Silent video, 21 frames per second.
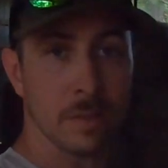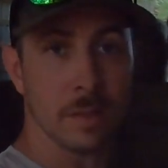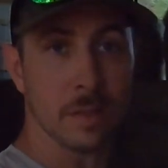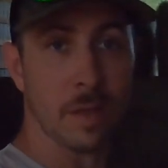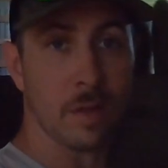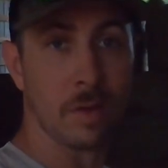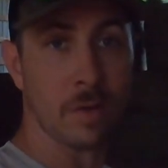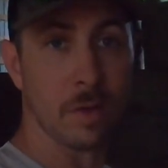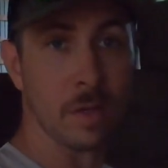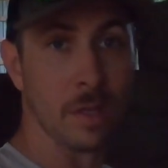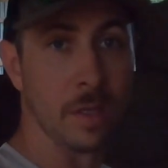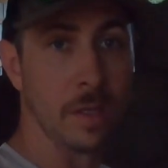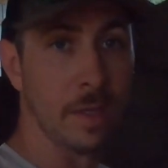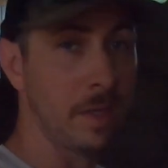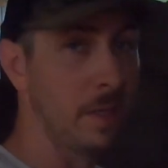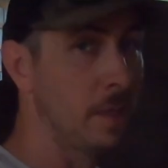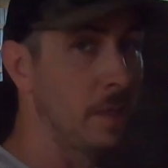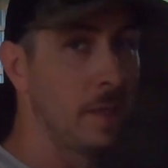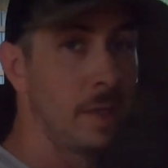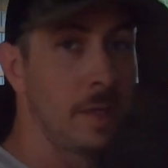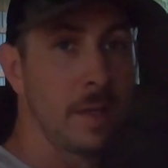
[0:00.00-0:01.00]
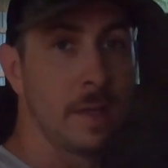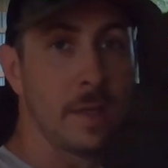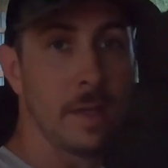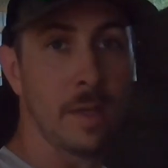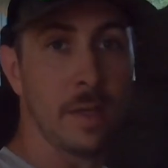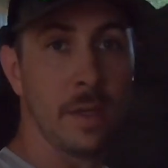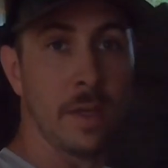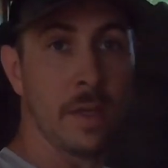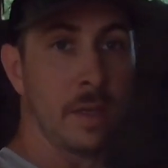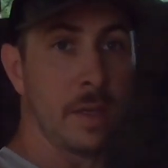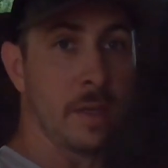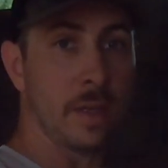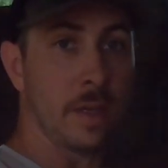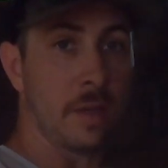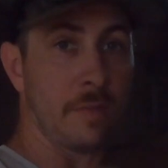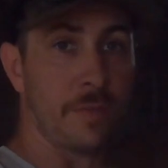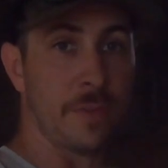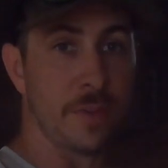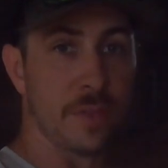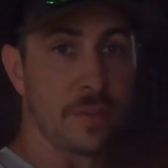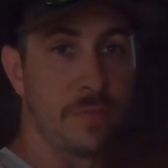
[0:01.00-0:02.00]
Literally.
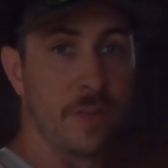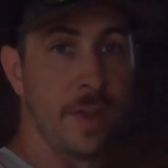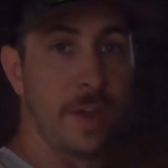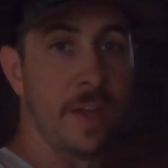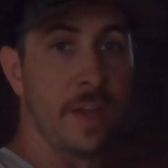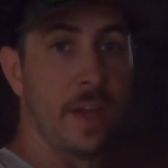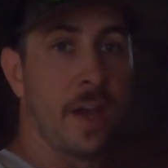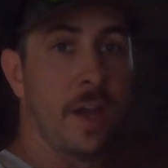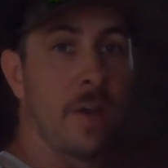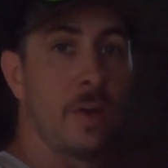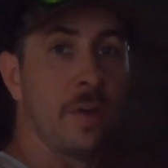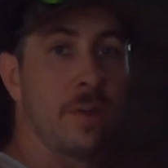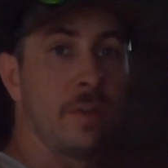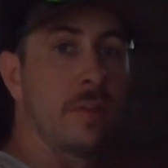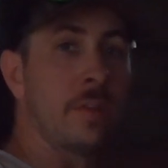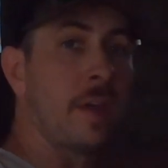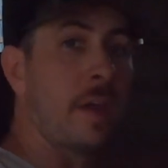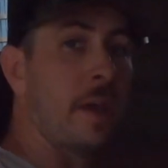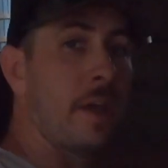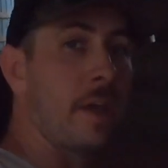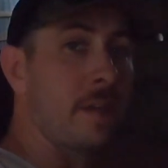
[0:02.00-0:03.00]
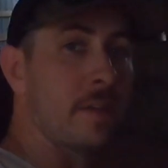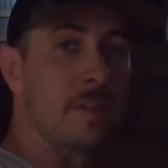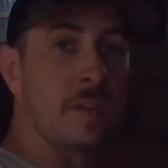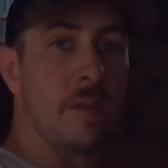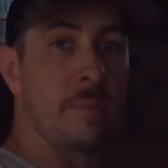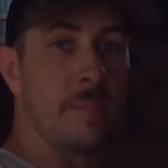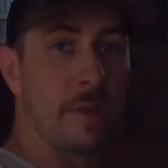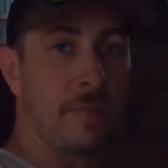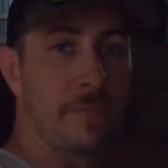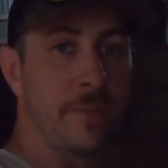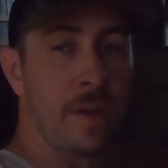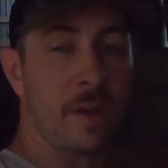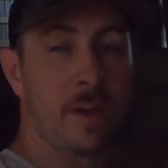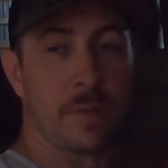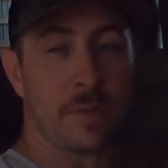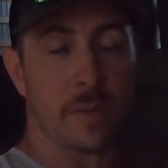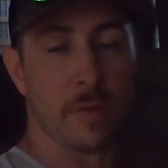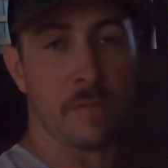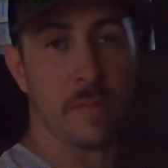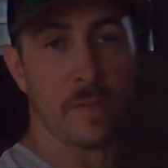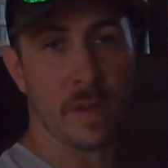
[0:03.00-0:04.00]
And for this video, the hay is going to be
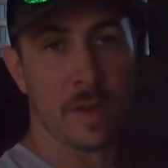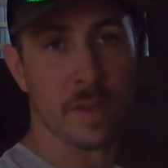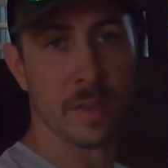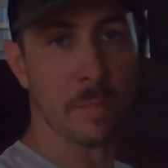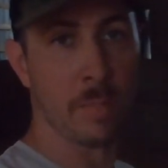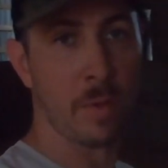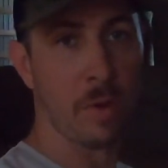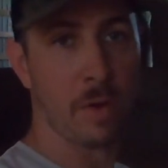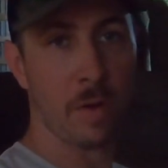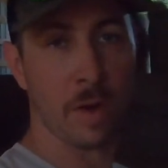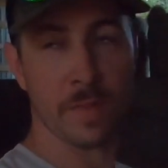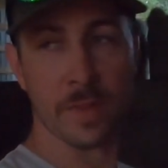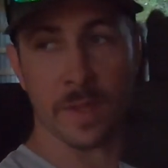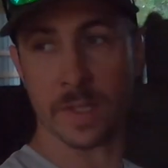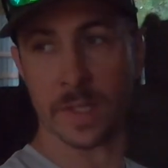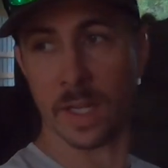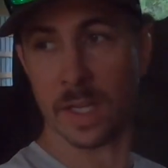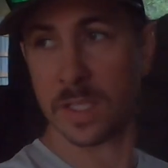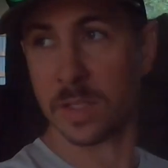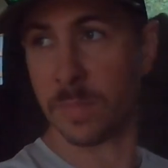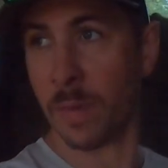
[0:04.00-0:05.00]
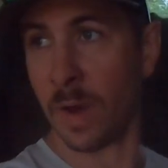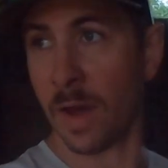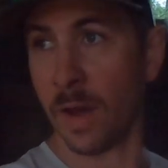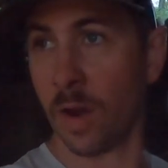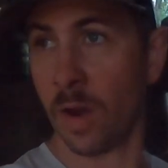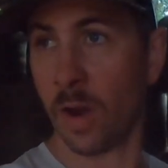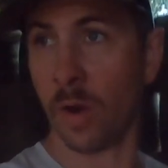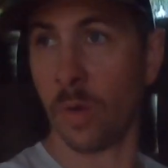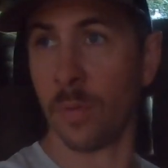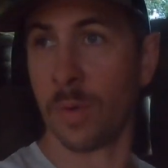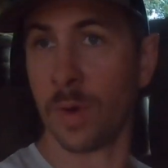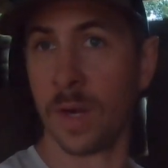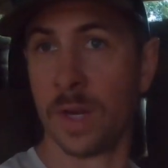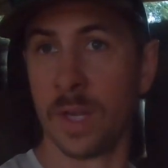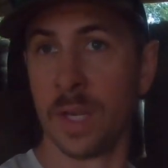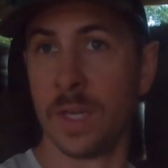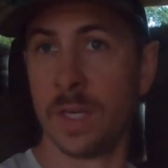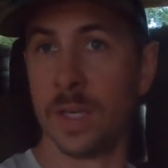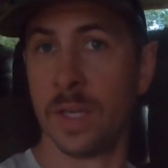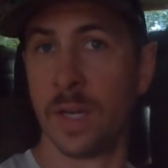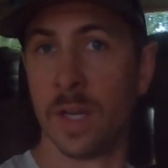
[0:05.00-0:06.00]
figuratively in the barn. I think that's about all we're going
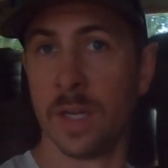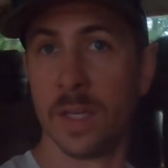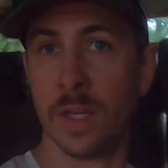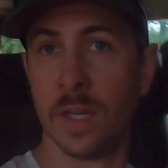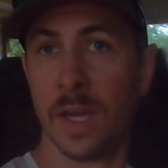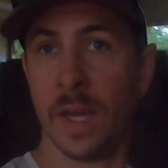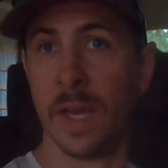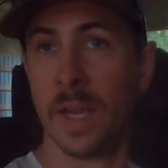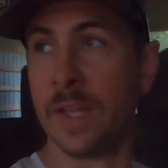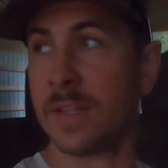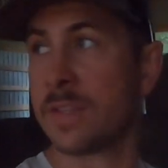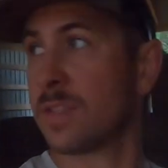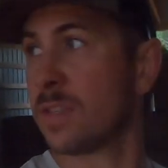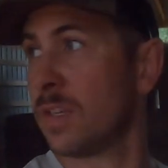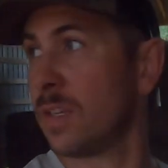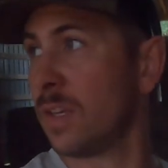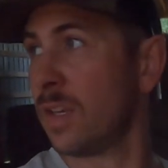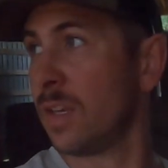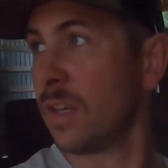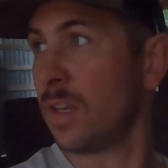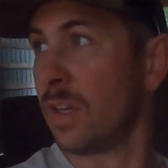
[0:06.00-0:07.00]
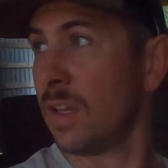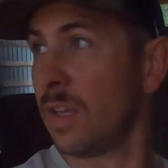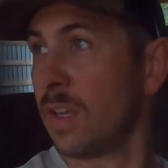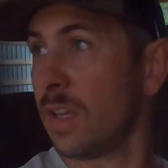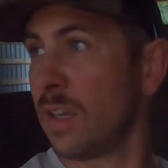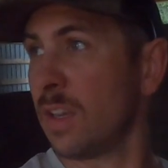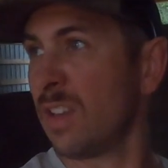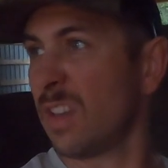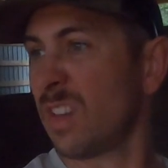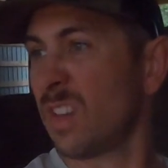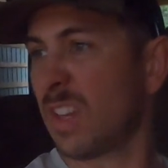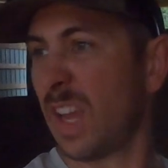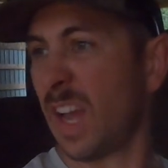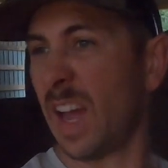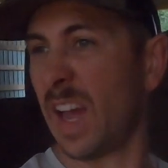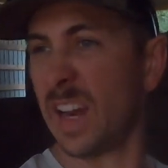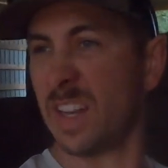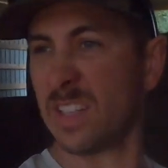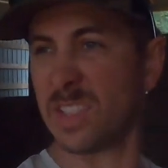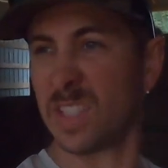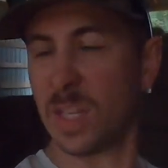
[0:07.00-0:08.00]
to get done today. It's
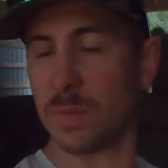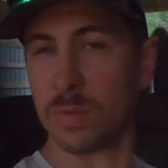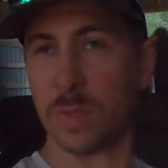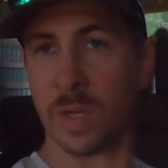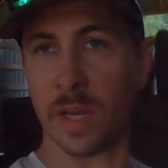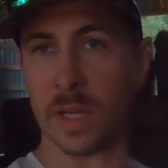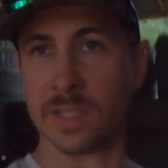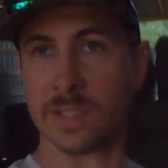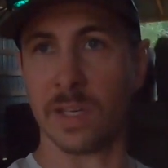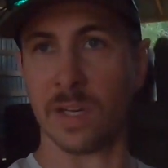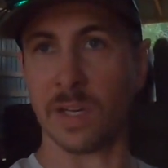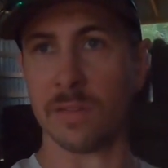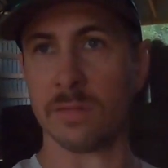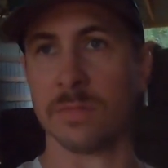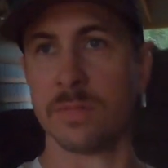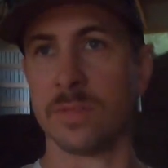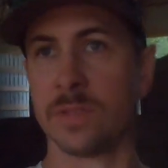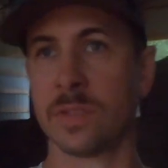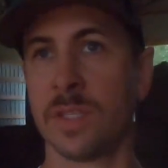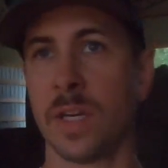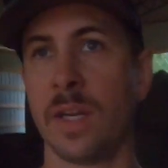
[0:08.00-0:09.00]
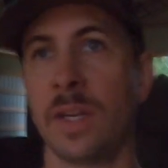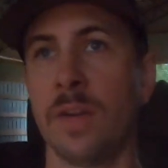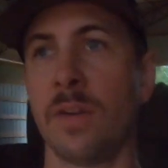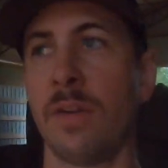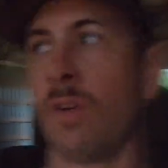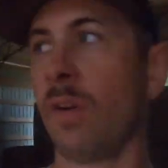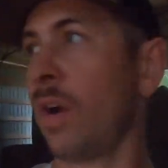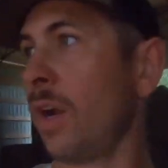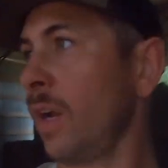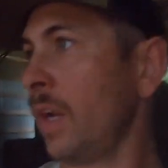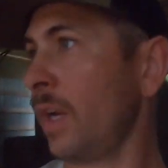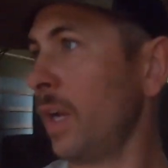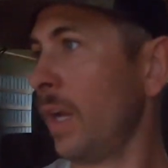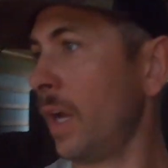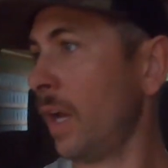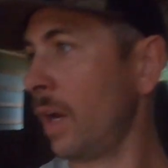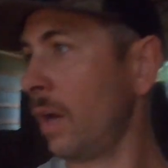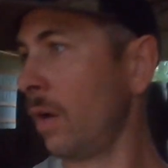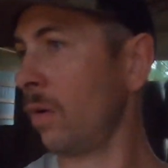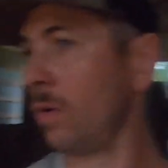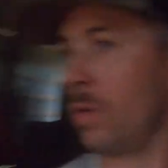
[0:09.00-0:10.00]
kind of seems like it's going to set into rain
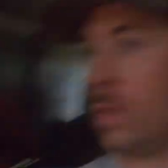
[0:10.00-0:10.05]
now.